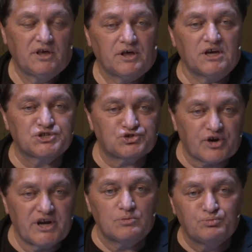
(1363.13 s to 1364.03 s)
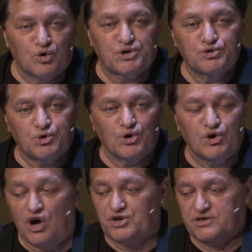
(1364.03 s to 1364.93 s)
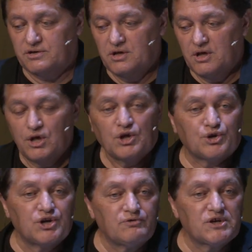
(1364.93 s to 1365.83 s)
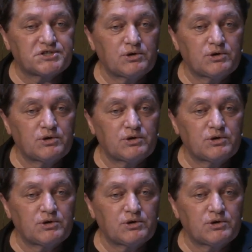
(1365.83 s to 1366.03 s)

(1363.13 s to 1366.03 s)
Is trade important or not? Universally,